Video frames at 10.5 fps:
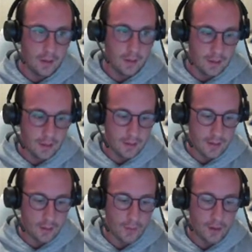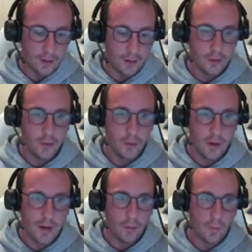Then in there, we're going to do
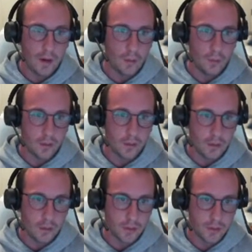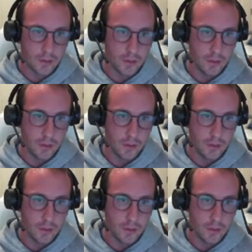a routes